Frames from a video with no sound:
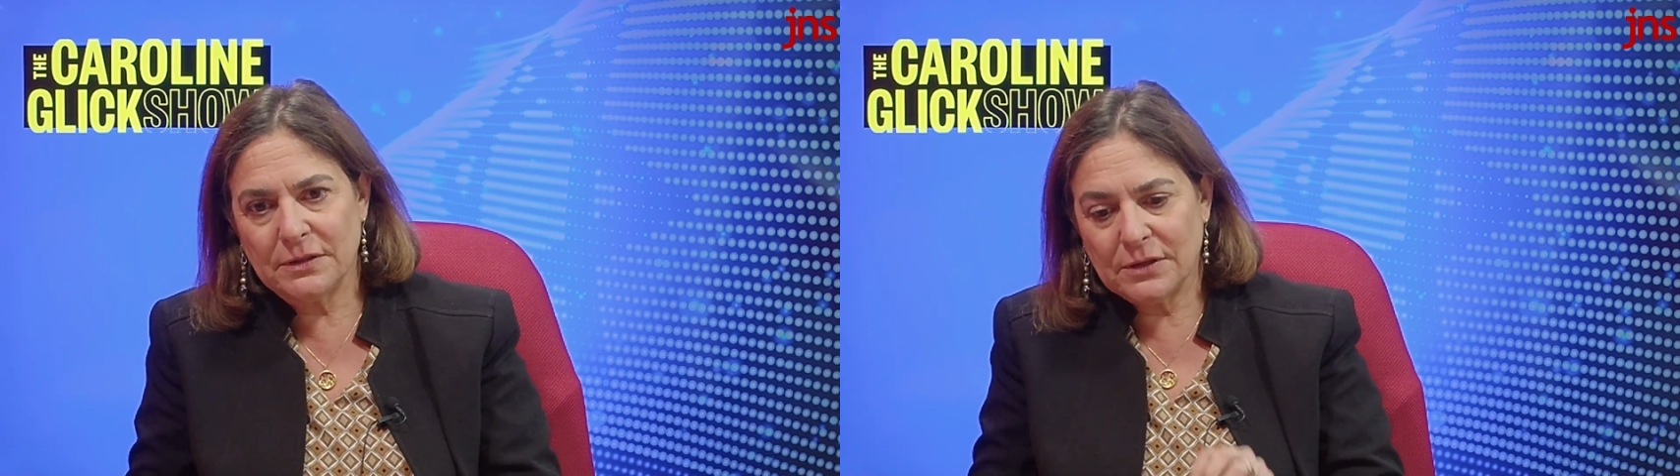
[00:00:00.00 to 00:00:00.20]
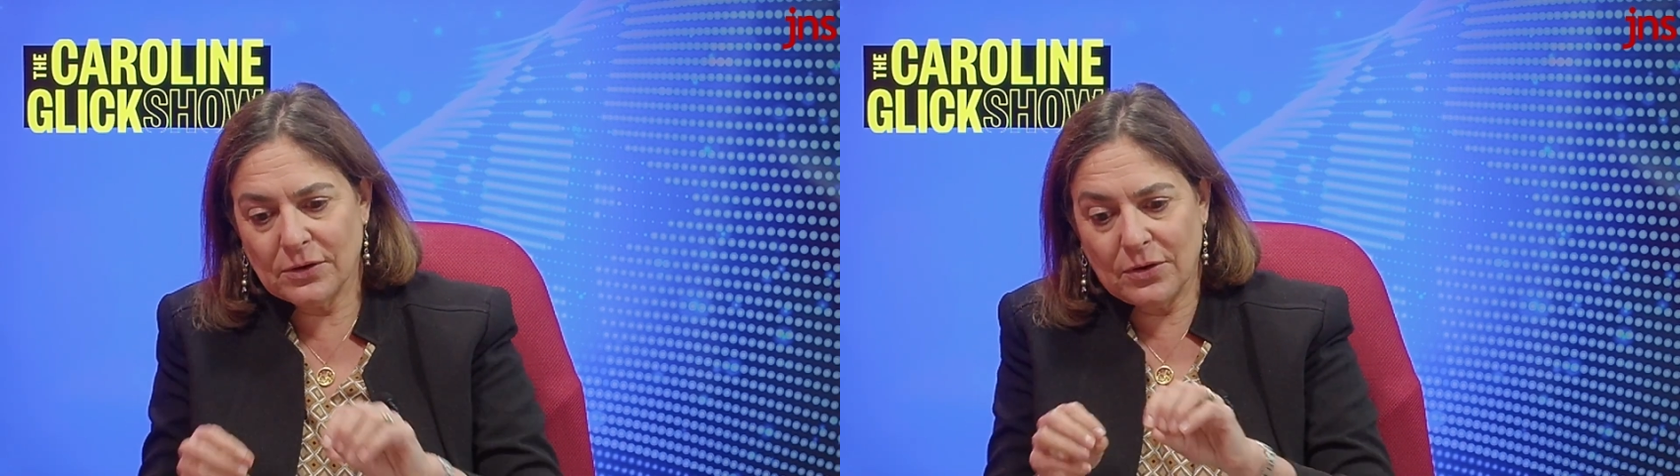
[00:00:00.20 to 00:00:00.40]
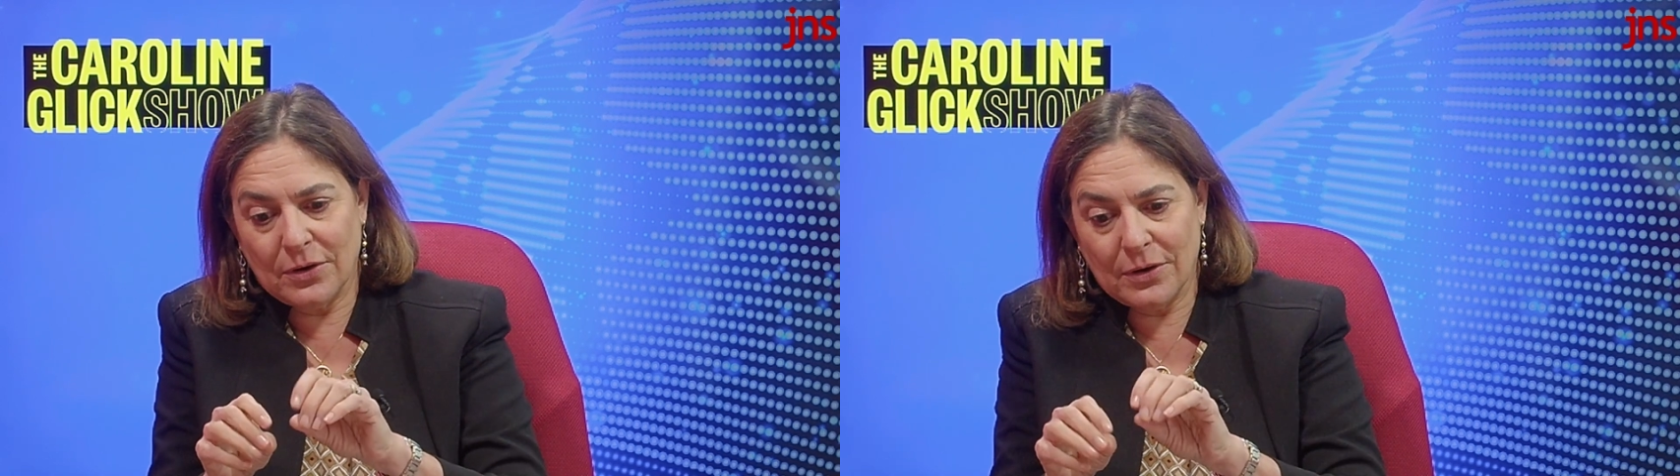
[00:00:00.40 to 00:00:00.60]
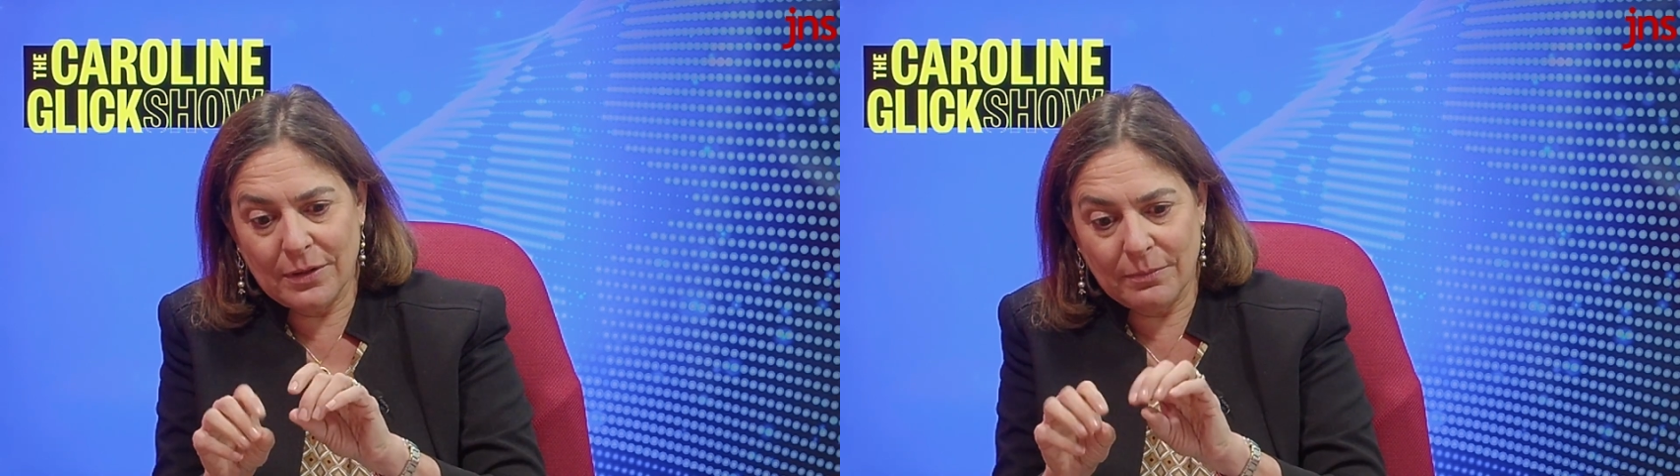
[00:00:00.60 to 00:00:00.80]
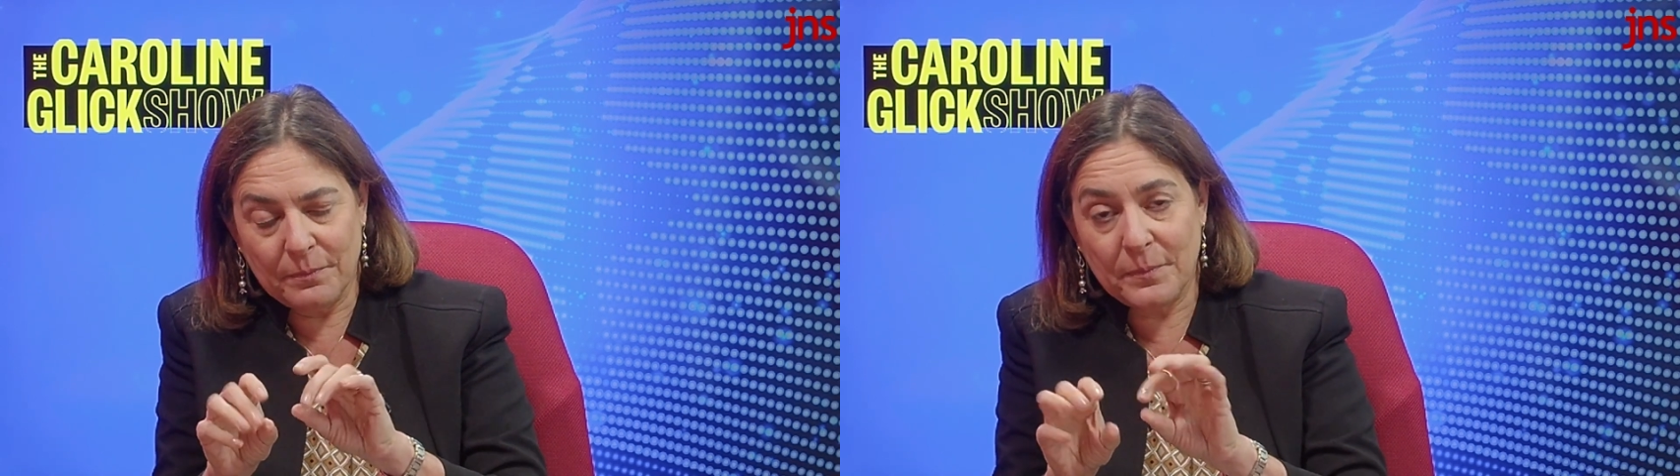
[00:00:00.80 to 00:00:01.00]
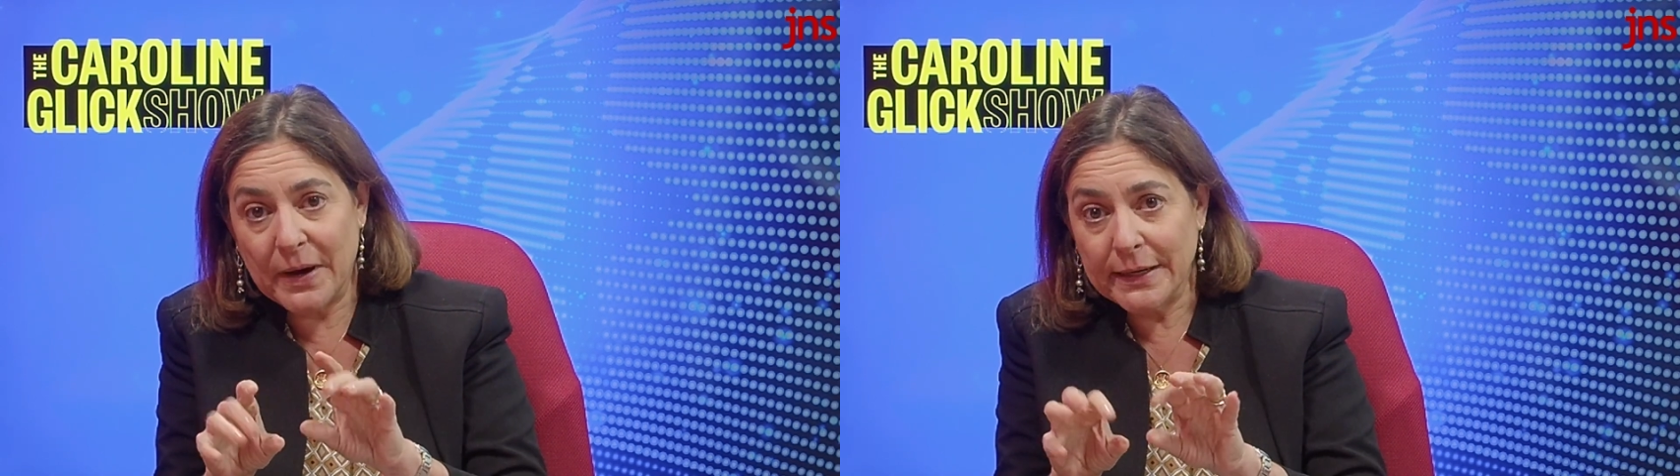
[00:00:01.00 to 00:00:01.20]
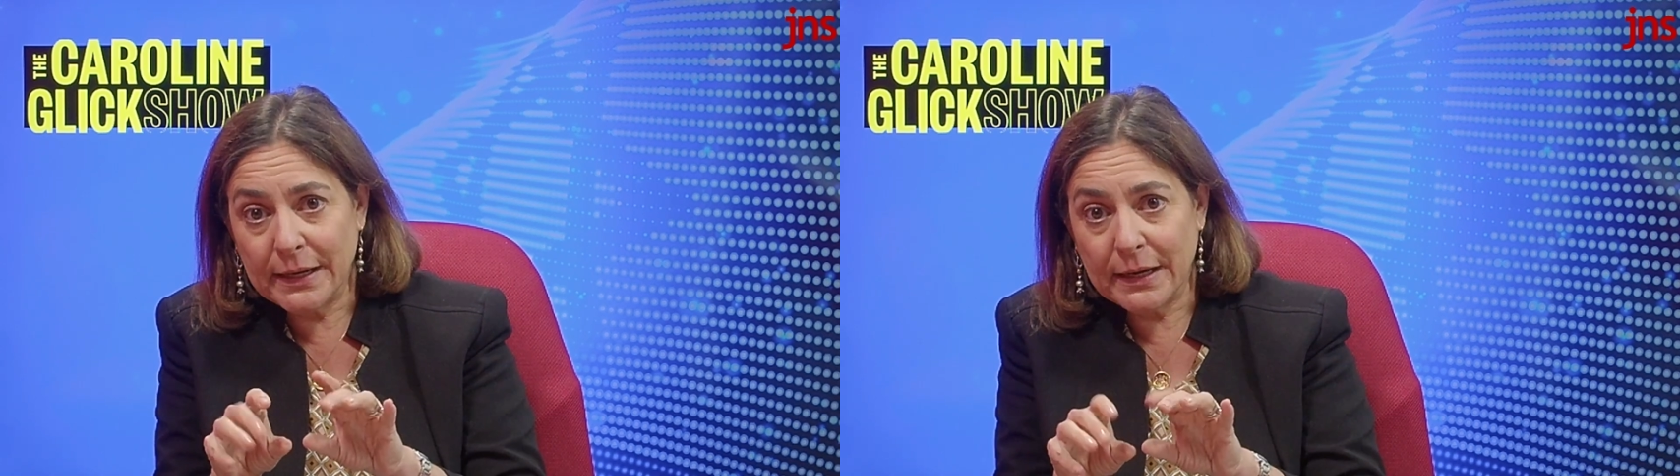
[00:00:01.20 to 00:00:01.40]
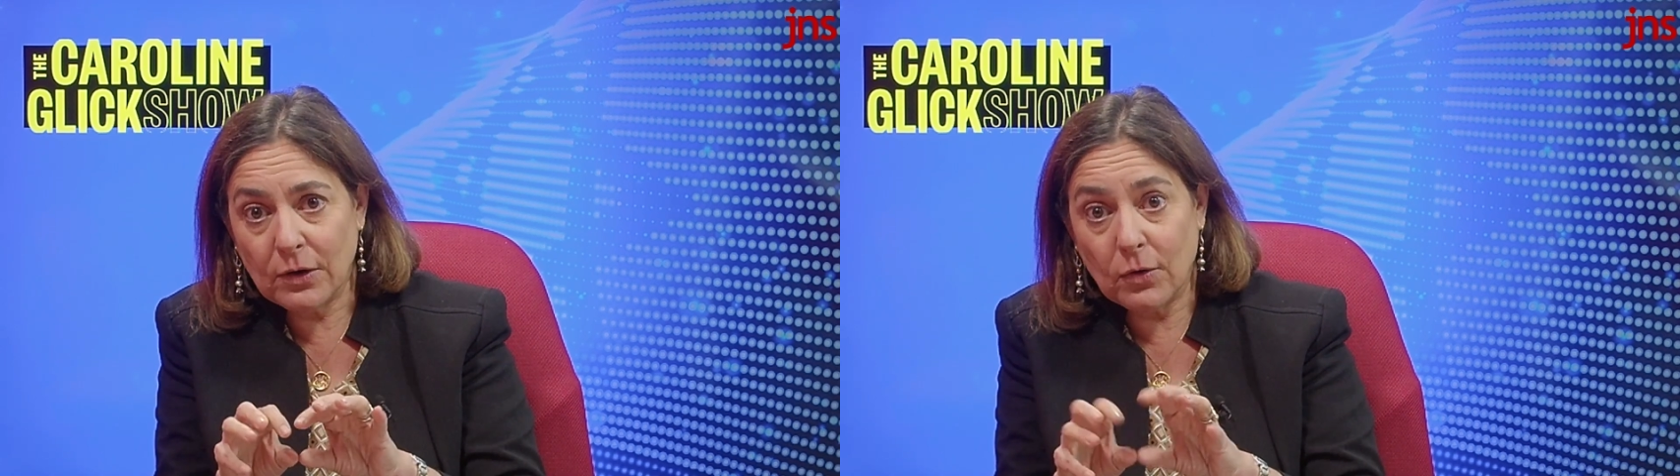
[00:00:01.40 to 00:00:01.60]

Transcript: they're all budding